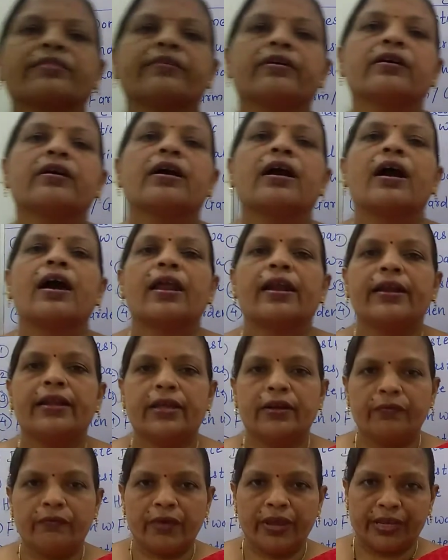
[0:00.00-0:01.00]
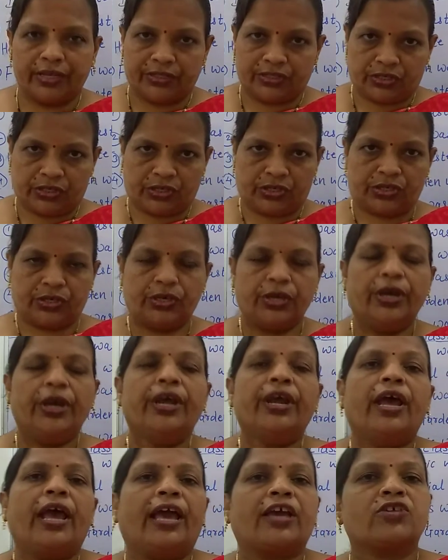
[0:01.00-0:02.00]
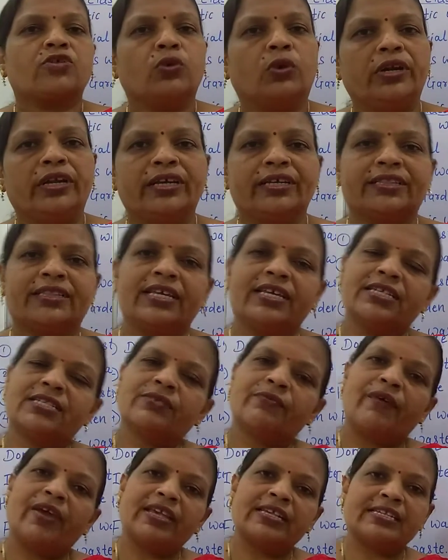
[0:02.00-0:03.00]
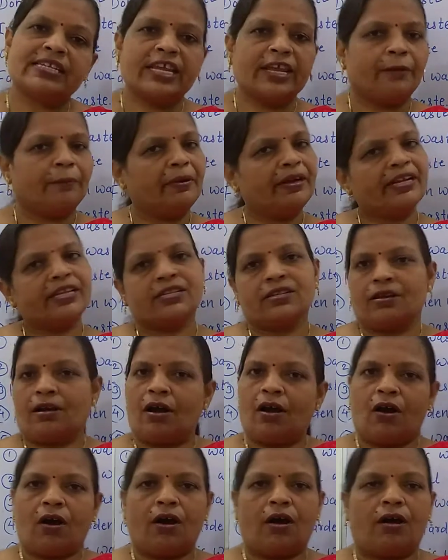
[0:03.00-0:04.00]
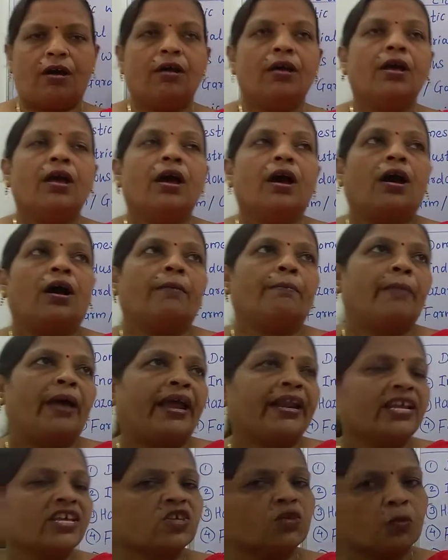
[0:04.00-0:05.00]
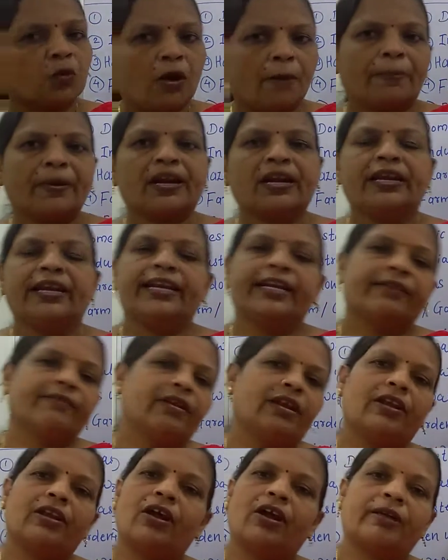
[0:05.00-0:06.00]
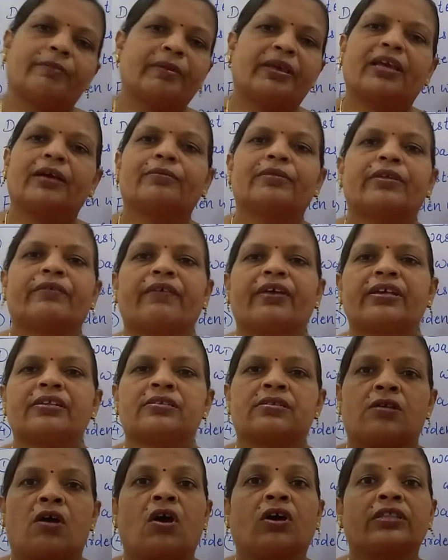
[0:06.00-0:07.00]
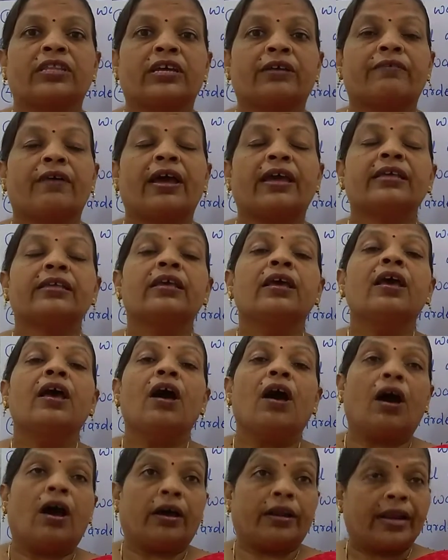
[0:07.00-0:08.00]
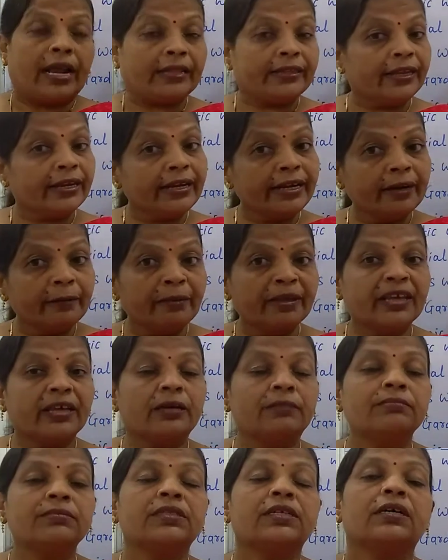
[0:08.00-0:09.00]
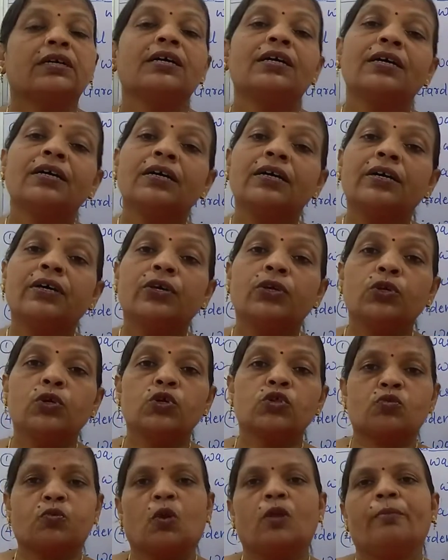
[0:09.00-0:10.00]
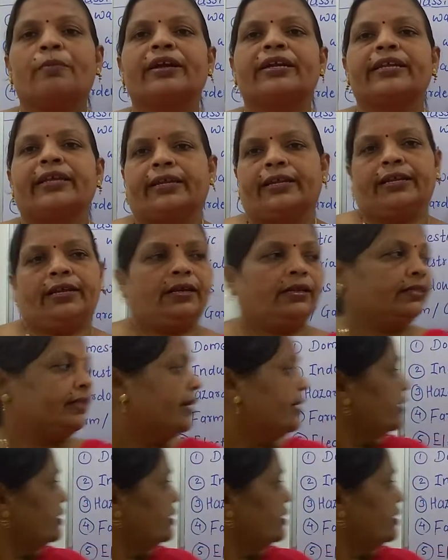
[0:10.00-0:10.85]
the garden waste. Actually, this waste, if it is managed properly, it will not become the waste. Otherwise, rather it become the useful material, that